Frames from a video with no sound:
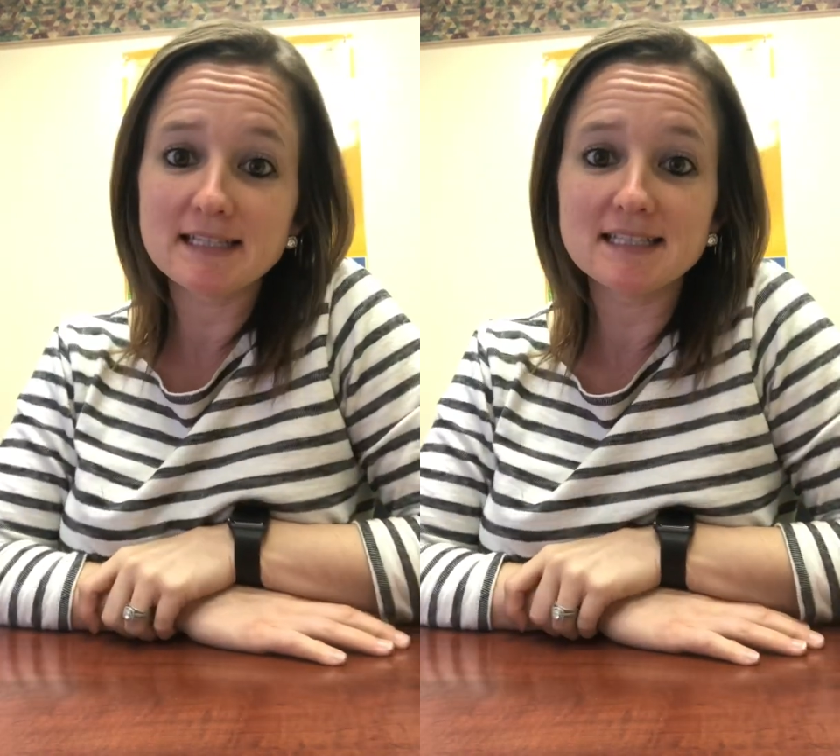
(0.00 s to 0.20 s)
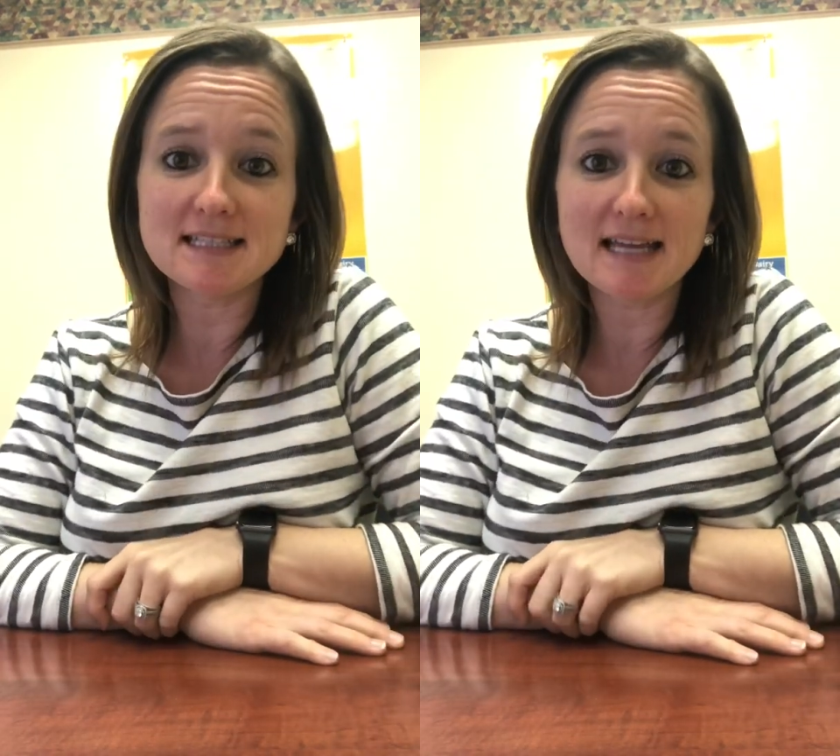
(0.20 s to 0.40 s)

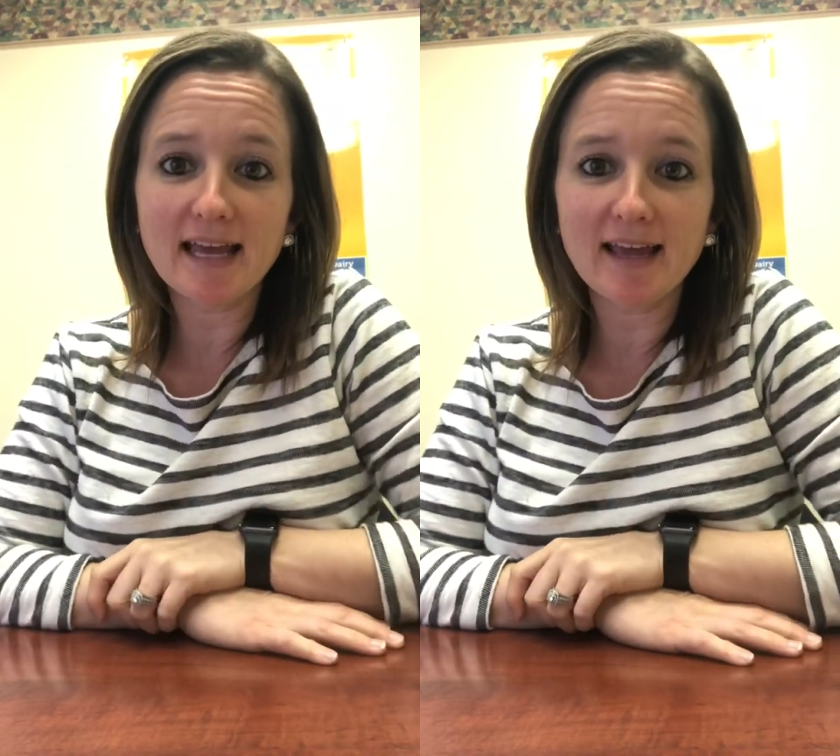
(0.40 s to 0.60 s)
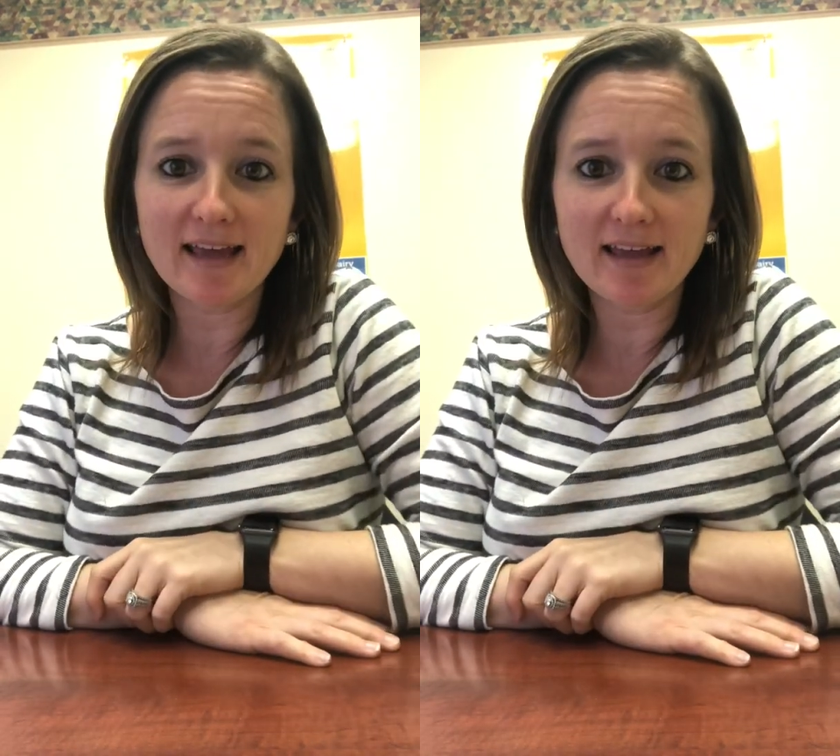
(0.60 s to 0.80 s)

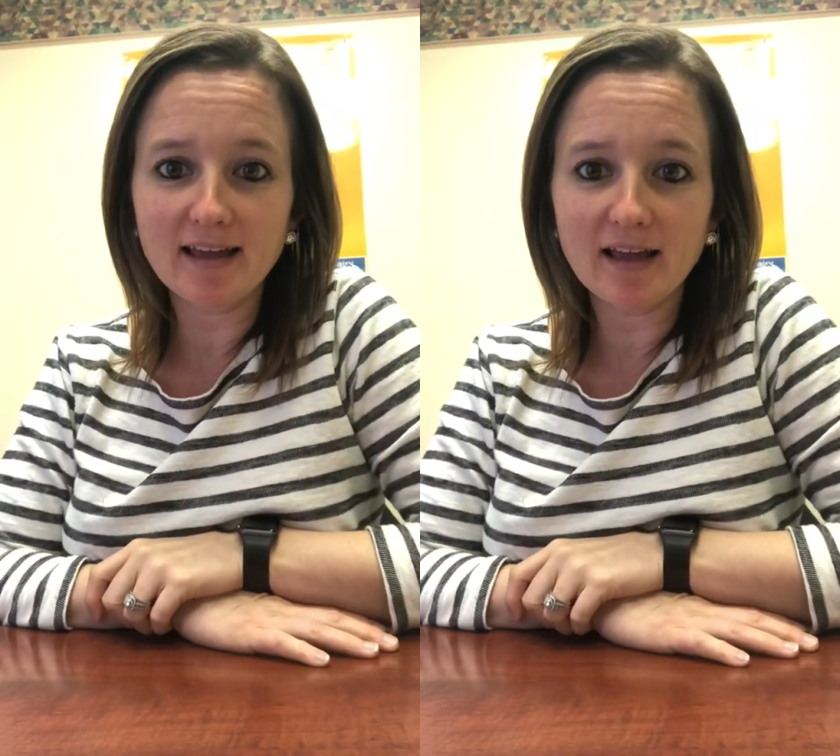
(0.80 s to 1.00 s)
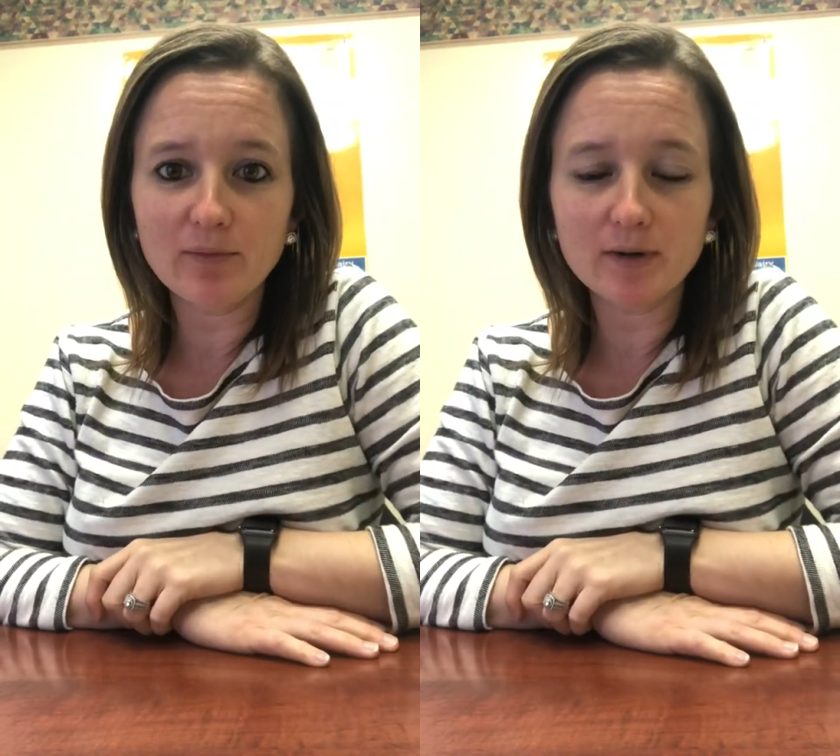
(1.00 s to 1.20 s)

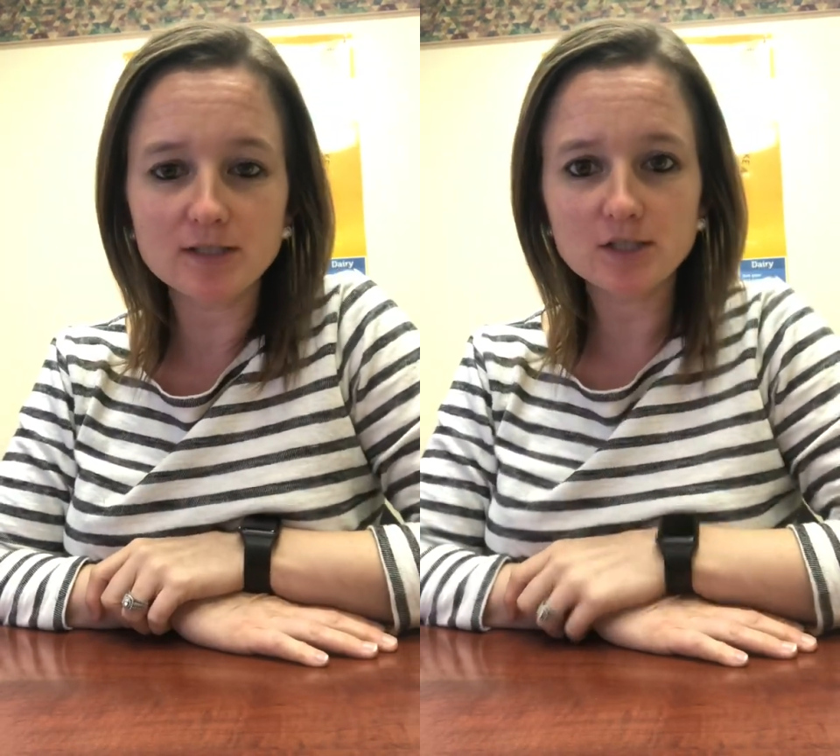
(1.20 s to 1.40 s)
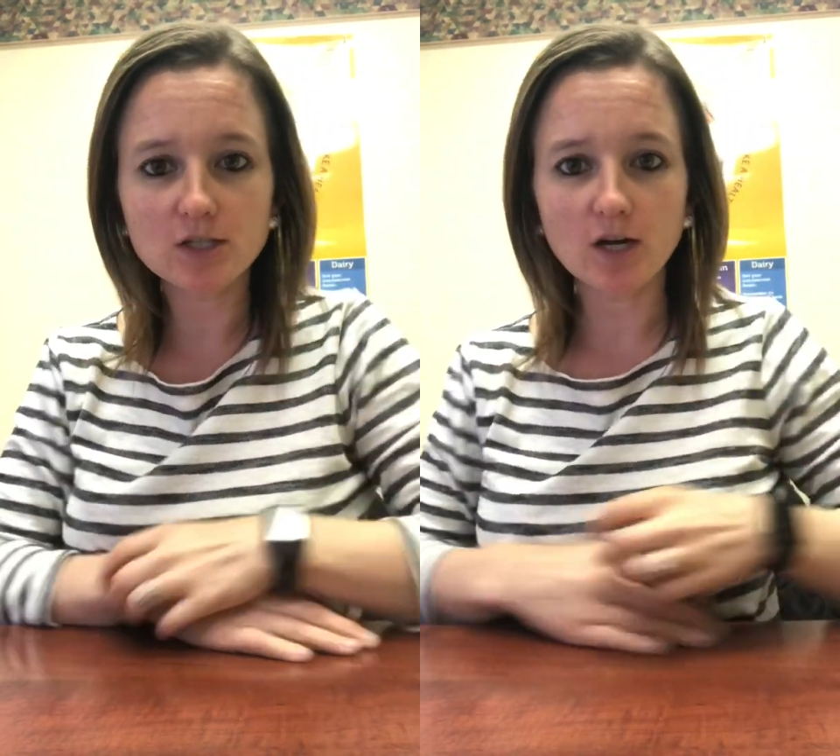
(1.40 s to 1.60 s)
today I want
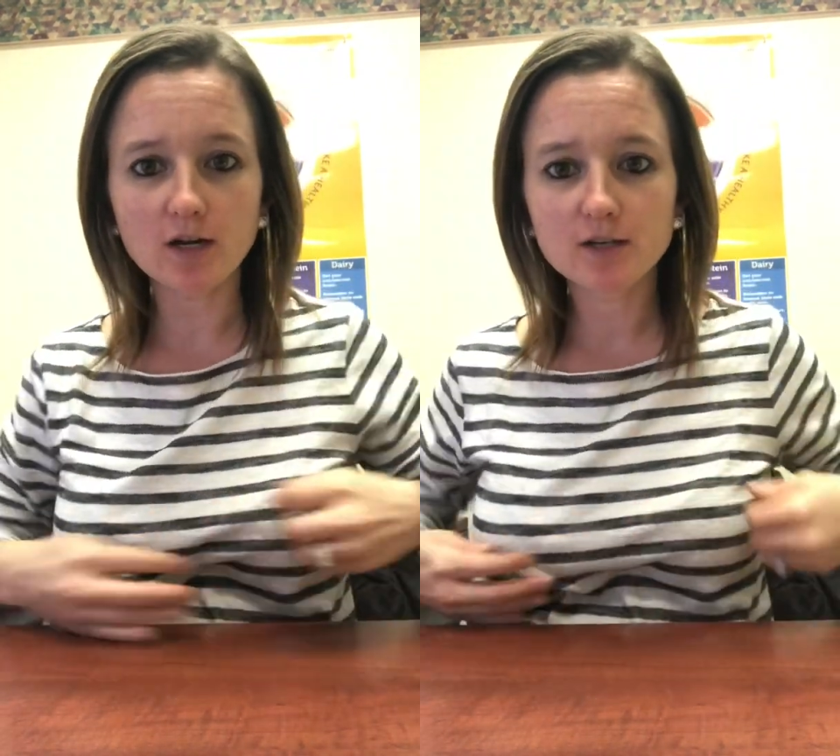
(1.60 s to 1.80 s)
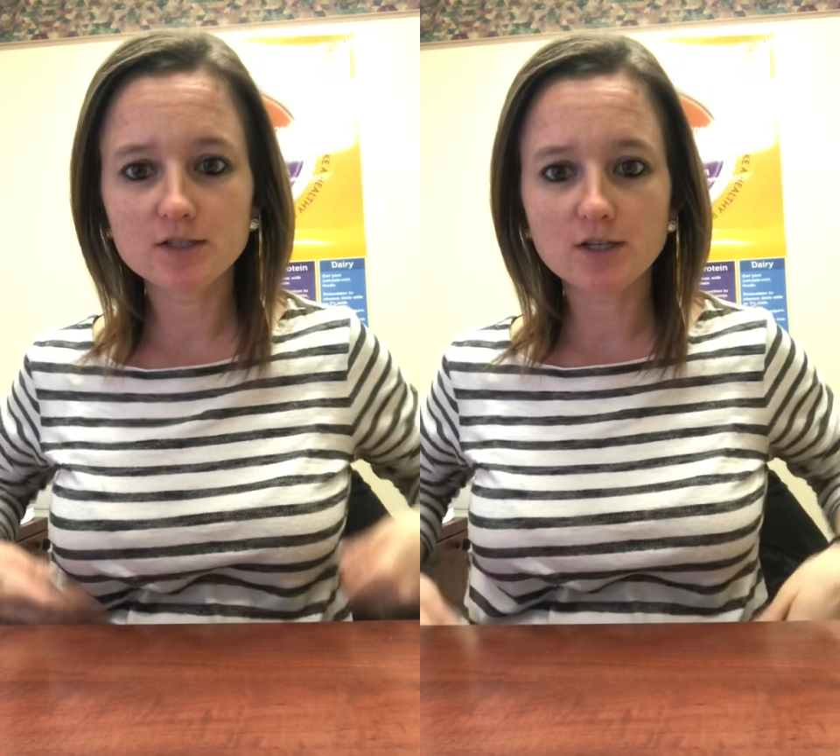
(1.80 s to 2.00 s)
to
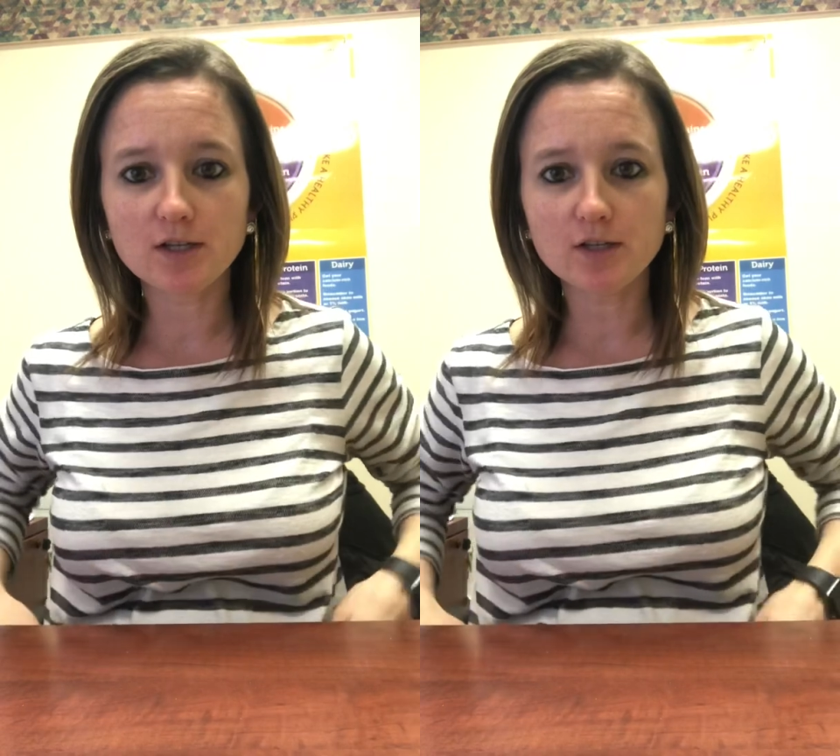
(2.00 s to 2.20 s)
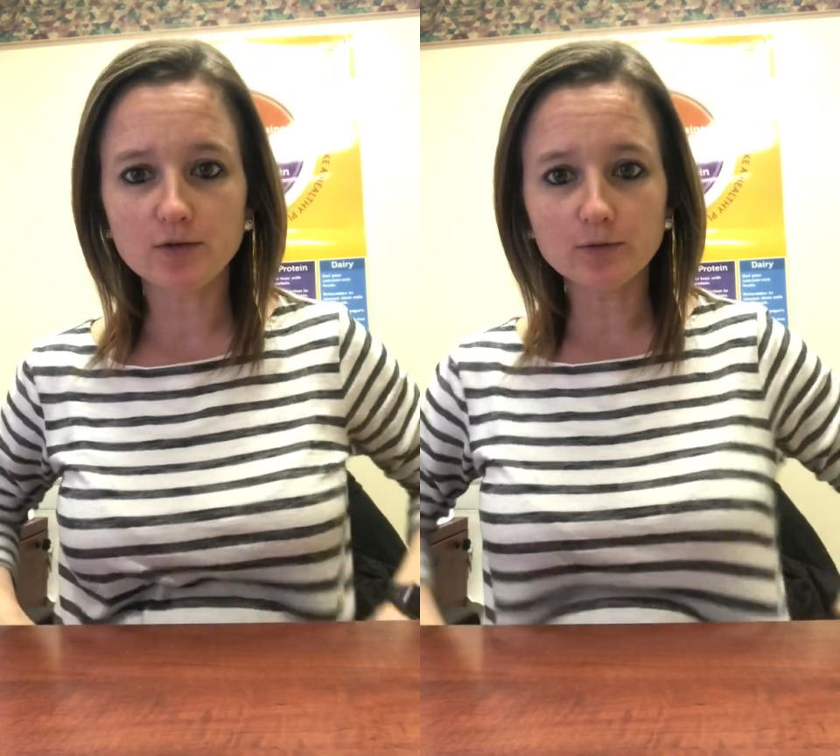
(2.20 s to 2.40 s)
talk to
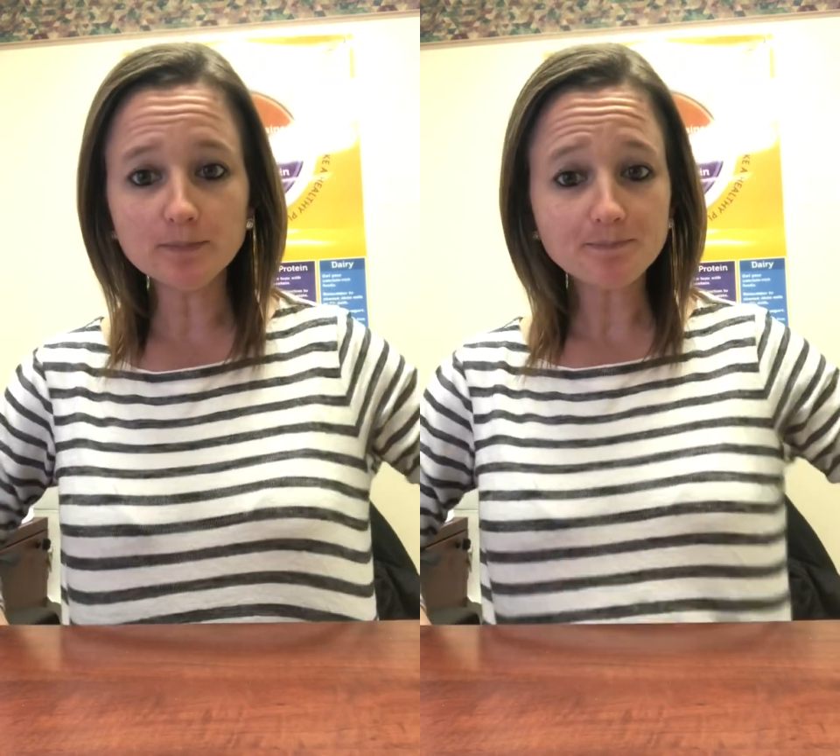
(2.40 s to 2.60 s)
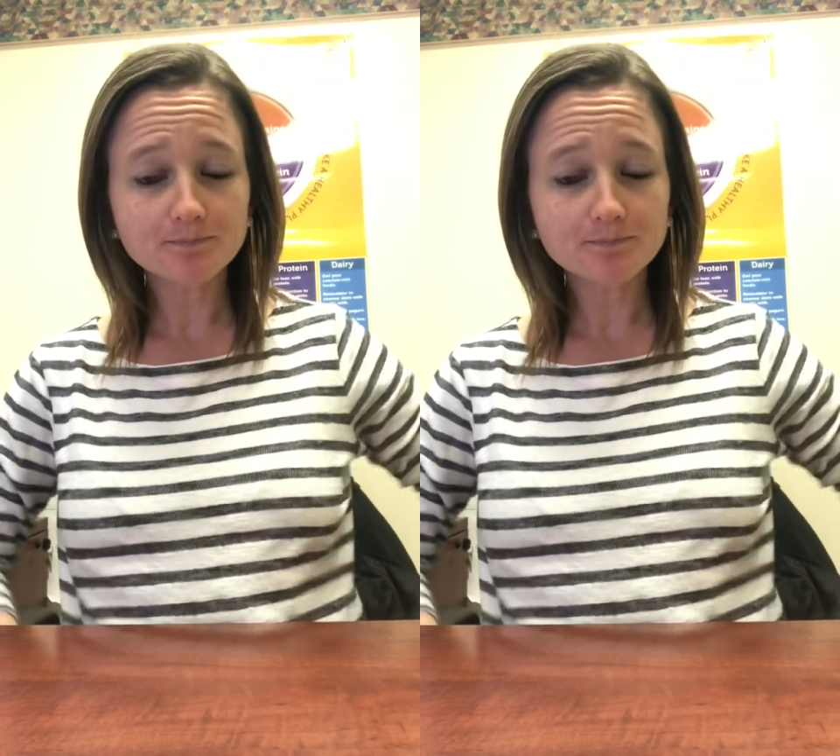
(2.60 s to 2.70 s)
you